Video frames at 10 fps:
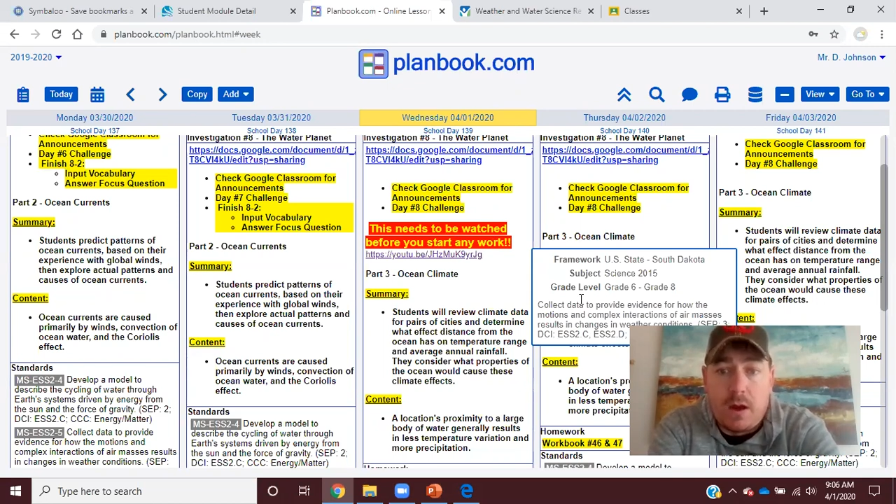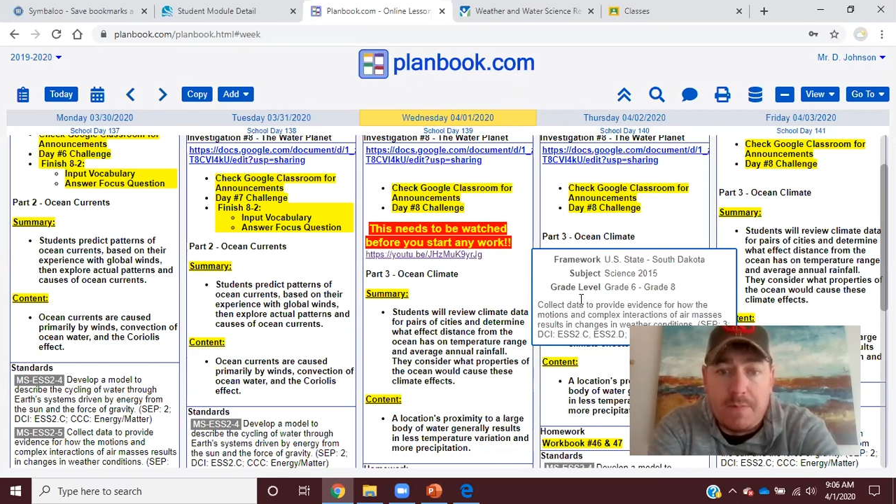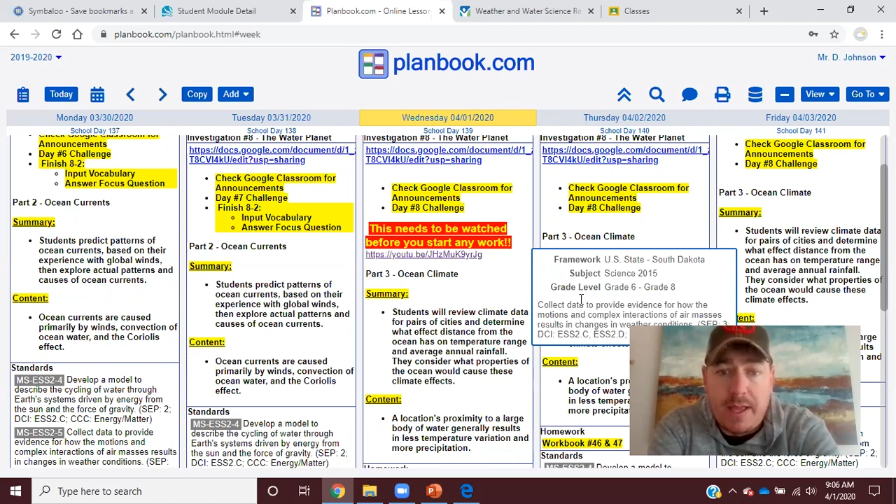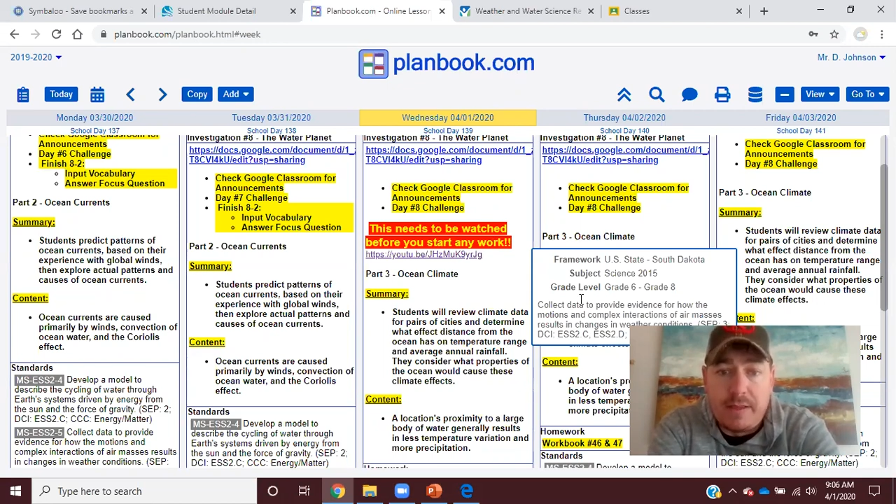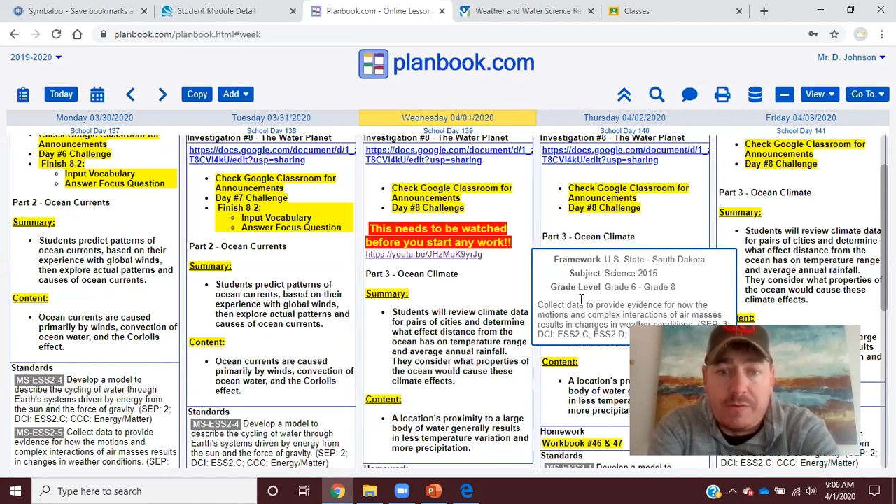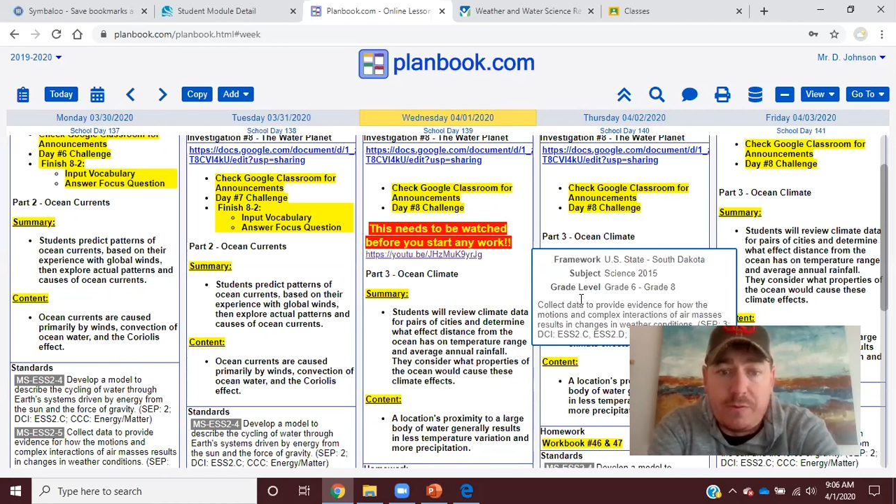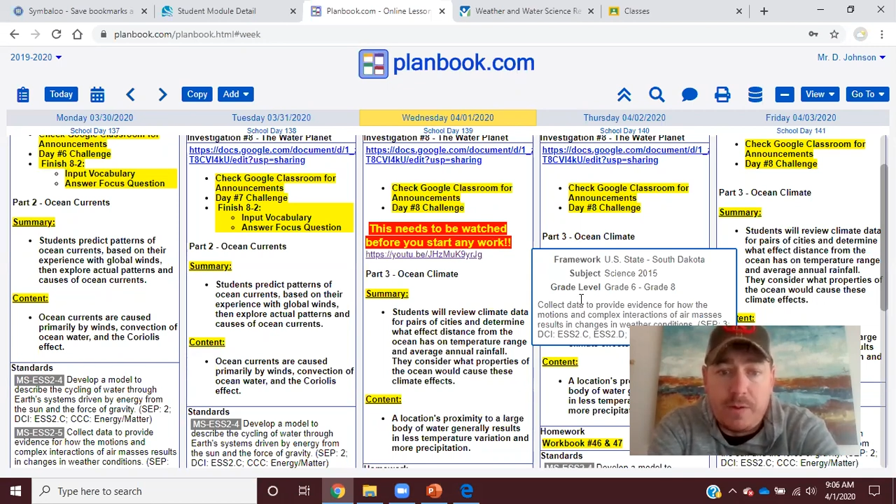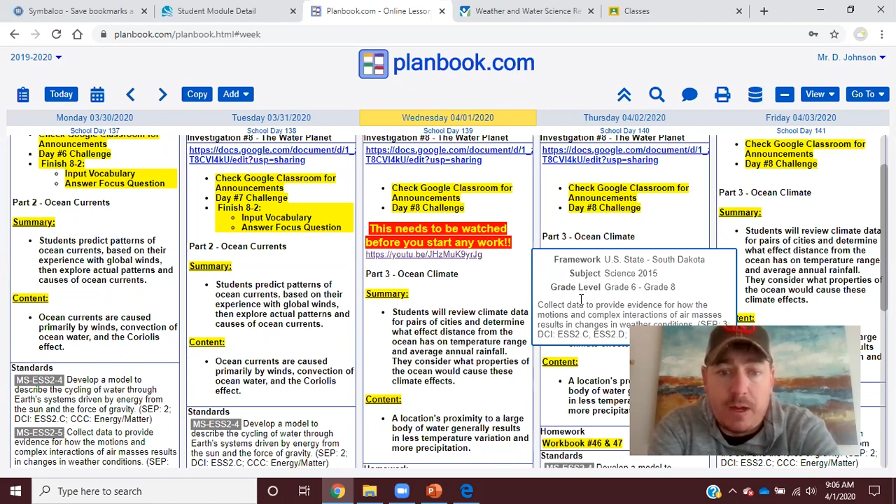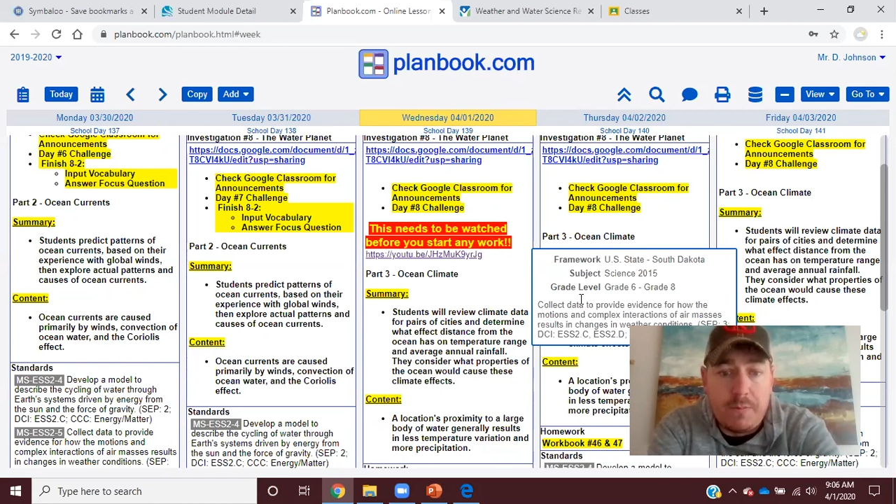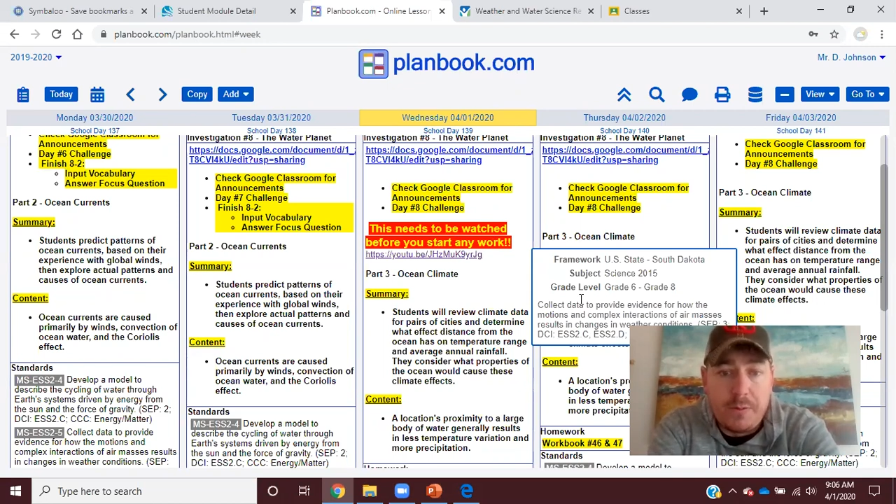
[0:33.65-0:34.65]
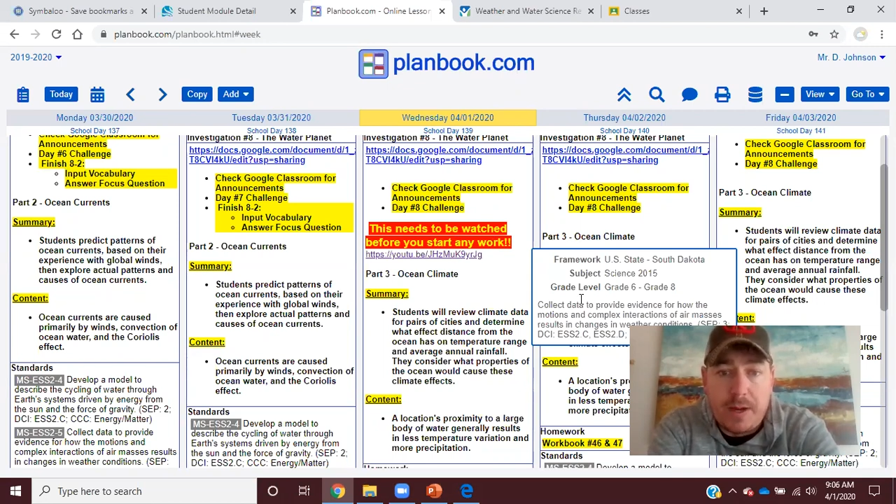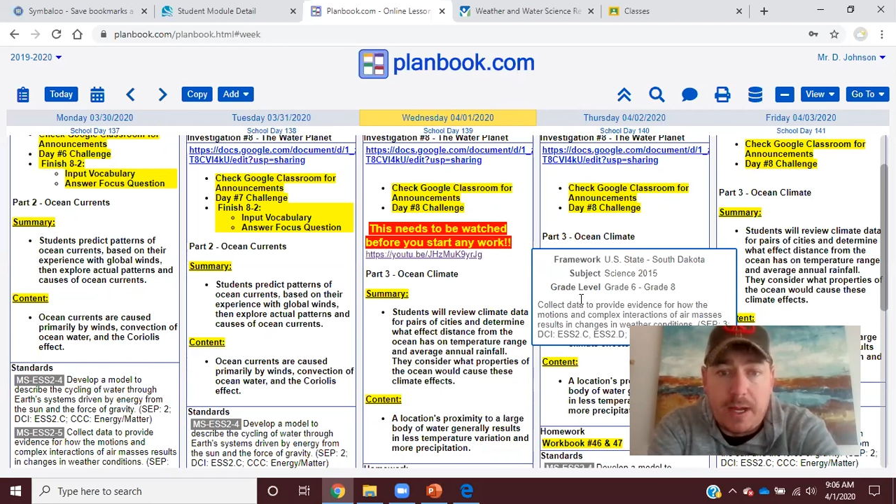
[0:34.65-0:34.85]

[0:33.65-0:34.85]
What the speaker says: are meant to help you